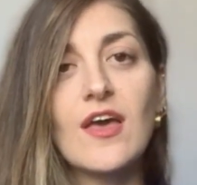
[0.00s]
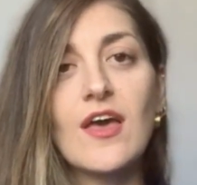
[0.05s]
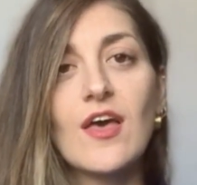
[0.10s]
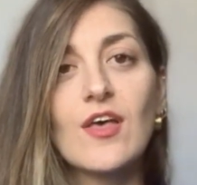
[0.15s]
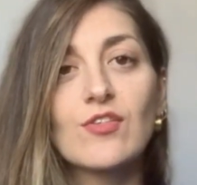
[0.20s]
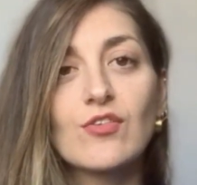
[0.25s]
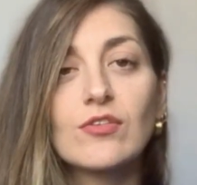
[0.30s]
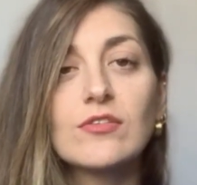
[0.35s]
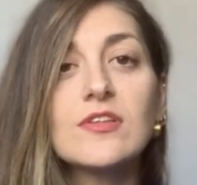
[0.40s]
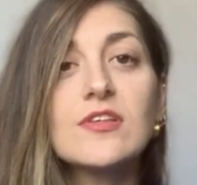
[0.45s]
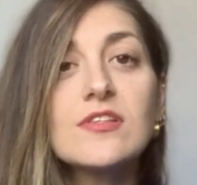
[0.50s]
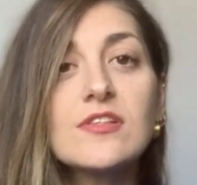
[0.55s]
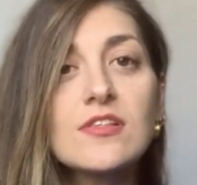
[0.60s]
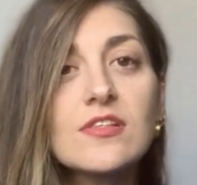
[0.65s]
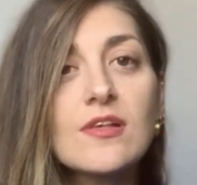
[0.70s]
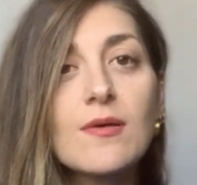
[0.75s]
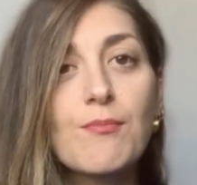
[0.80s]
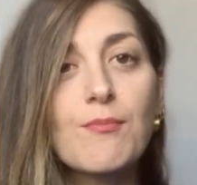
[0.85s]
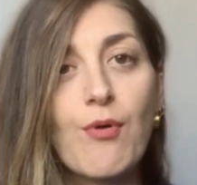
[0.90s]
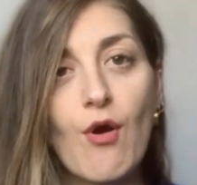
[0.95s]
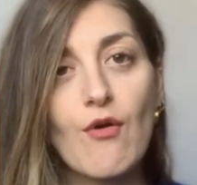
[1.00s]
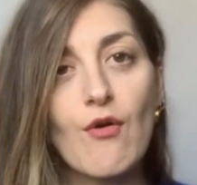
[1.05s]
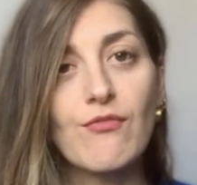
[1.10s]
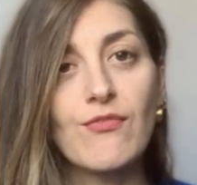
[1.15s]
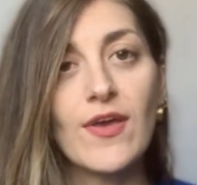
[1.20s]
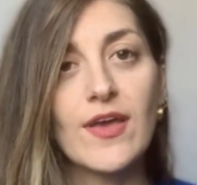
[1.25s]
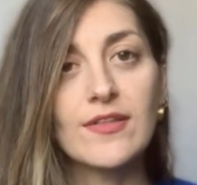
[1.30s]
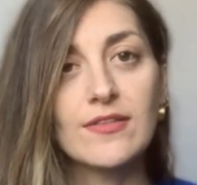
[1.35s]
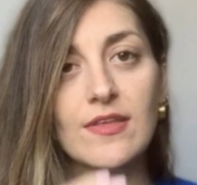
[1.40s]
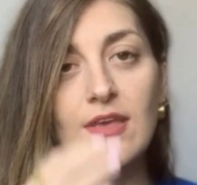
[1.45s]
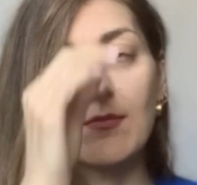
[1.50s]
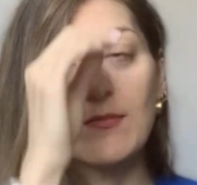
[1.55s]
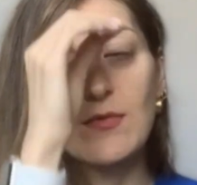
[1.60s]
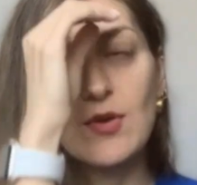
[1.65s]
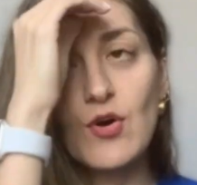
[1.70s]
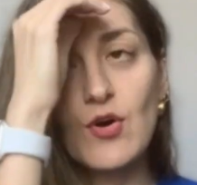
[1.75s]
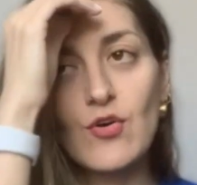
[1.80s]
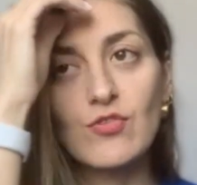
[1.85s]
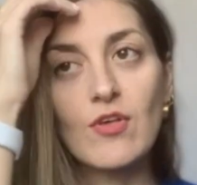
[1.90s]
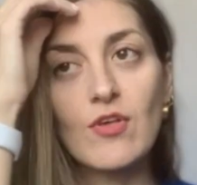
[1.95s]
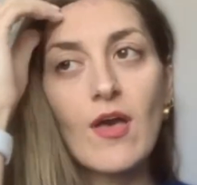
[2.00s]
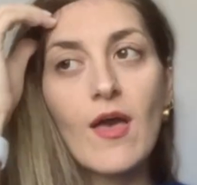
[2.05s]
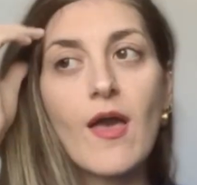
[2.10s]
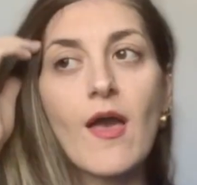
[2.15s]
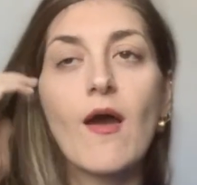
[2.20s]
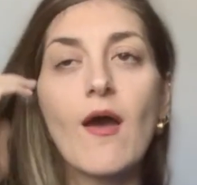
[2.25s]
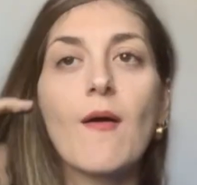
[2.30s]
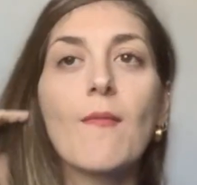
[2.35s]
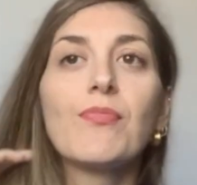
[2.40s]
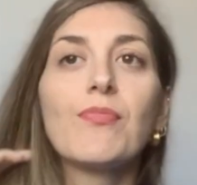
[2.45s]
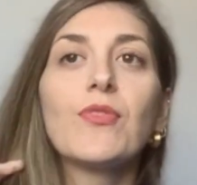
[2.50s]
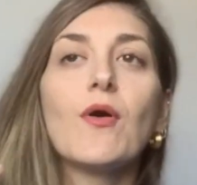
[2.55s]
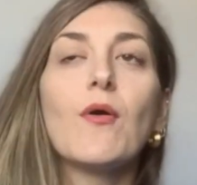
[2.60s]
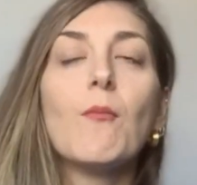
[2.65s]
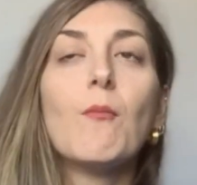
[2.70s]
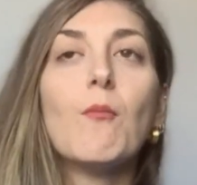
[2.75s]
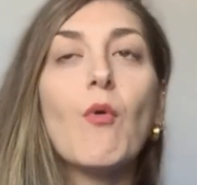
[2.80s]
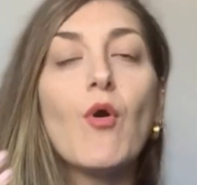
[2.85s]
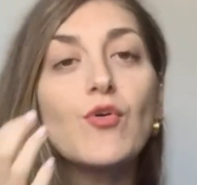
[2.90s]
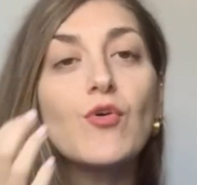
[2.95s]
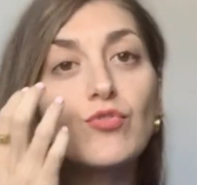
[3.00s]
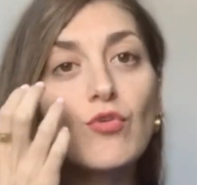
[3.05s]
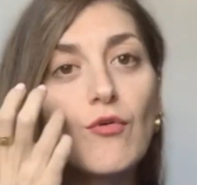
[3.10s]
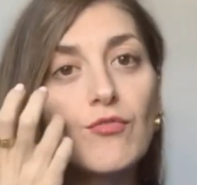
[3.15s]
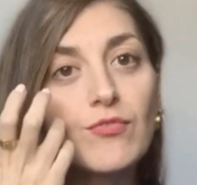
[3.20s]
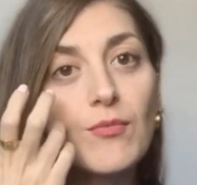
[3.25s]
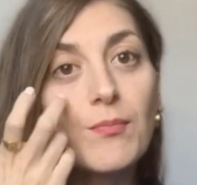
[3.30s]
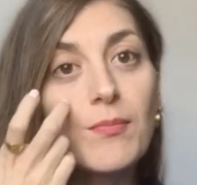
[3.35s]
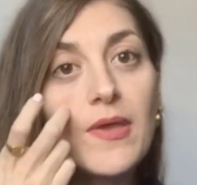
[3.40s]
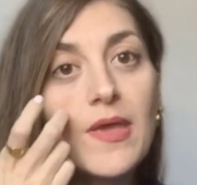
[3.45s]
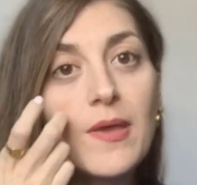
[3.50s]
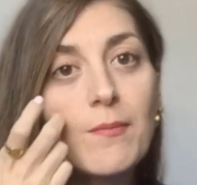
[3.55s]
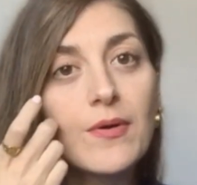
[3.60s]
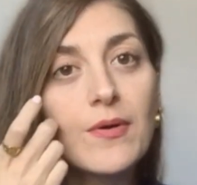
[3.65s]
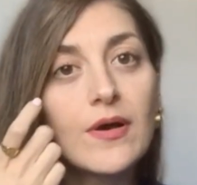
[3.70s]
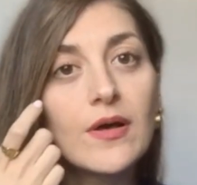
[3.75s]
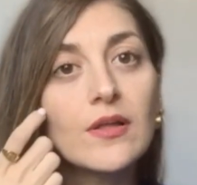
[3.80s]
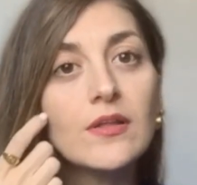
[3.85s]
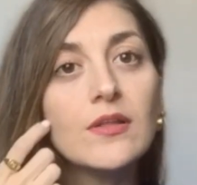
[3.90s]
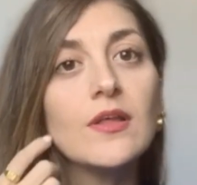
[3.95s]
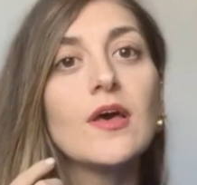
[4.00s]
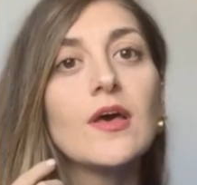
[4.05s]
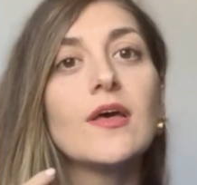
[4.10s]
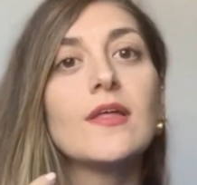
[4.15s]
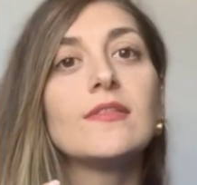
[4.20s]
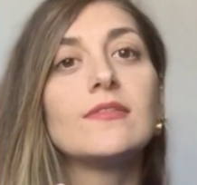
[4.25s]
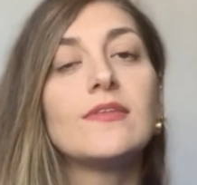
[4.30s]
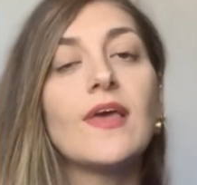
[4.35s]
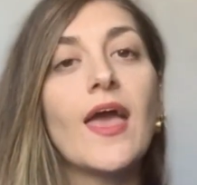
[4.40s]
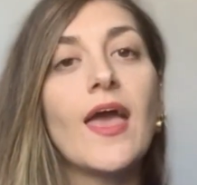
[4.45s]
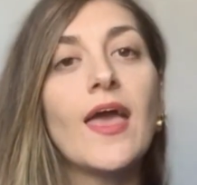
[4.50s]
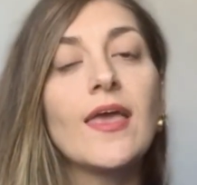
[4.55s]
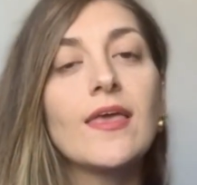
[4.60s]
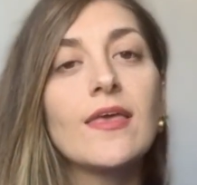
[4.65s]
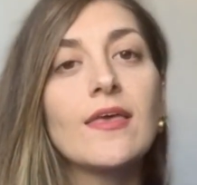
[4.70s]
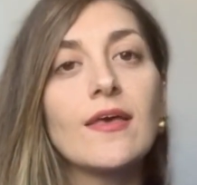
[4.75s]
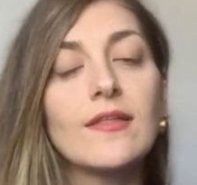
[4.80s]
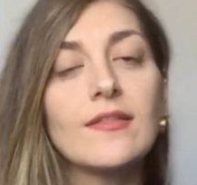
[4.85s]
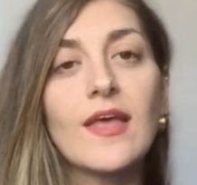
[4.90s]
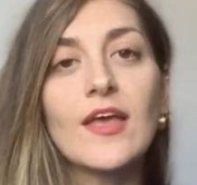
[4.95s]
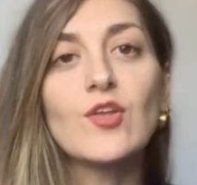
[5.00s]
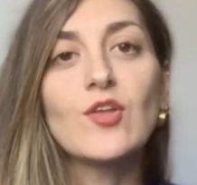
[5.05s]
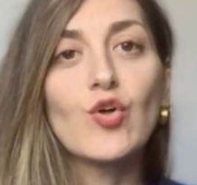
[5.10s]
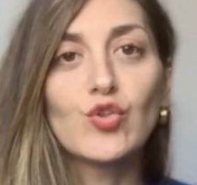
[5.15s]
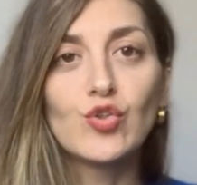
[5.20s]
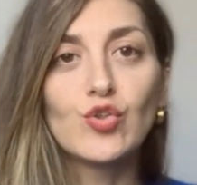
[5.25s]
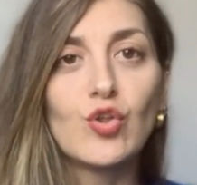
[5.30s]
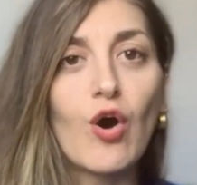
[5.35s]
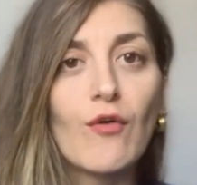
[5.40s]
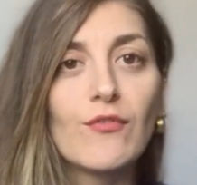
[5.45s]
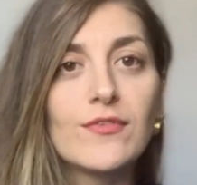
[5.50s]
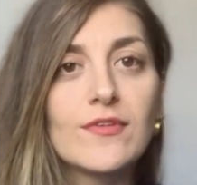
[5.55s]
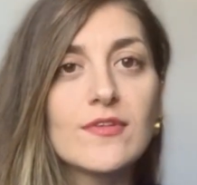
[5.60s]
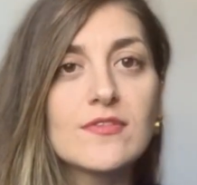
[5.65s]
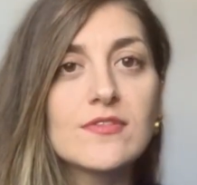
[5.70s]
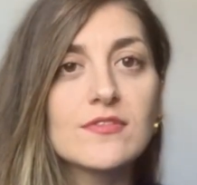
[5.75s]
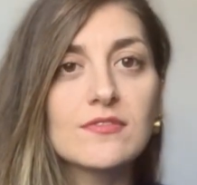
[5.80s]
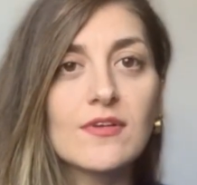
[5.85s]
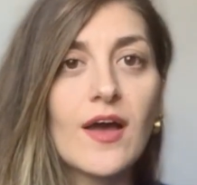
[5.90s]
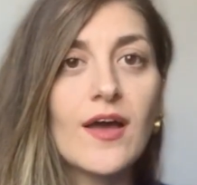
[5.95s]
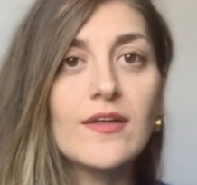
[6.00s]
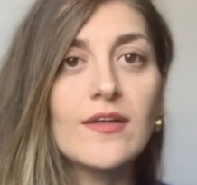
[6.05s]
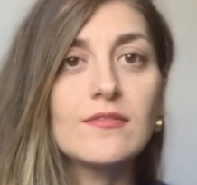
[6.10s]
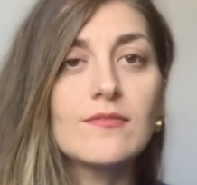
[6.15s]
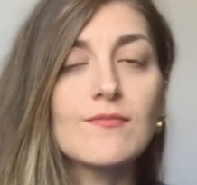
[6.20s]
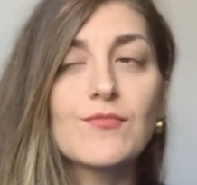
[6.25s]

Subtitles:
So this is a perfect thing because most of the people they don't know this, right?